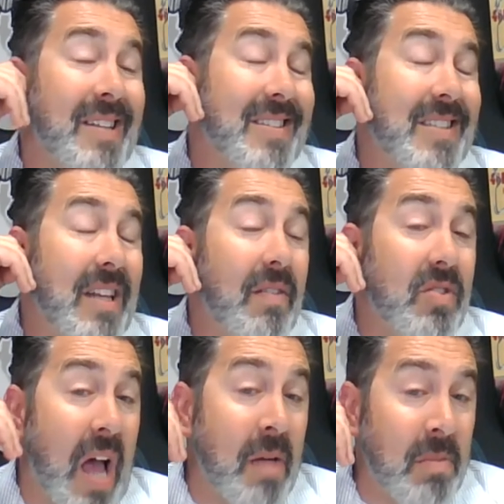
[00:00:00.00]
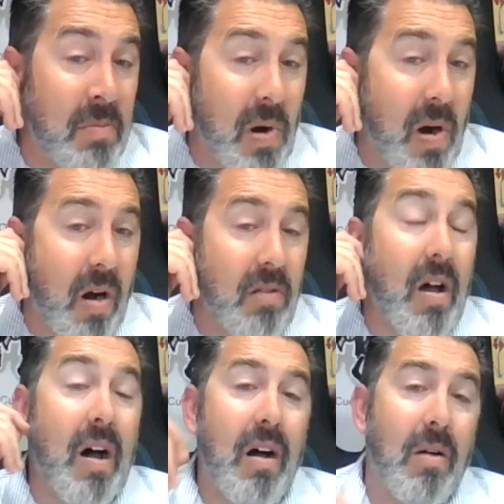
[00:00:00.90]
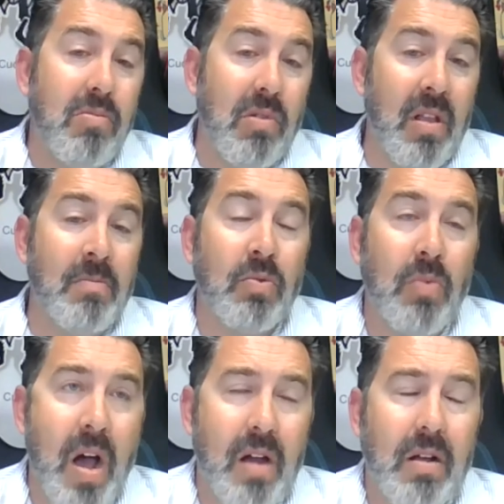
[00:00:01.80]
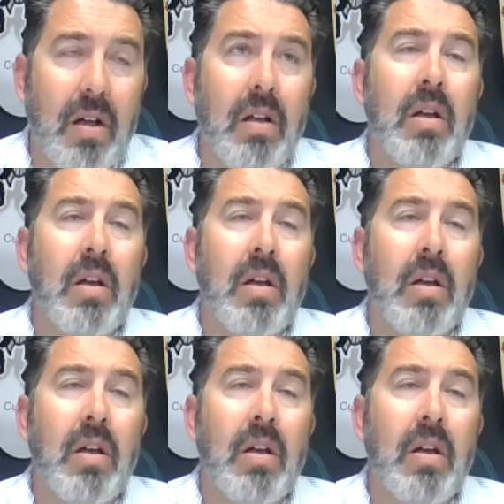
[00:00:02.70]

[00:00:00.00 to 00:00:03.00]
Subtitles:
the city of Diamond Bar, La Habra, La Mirada,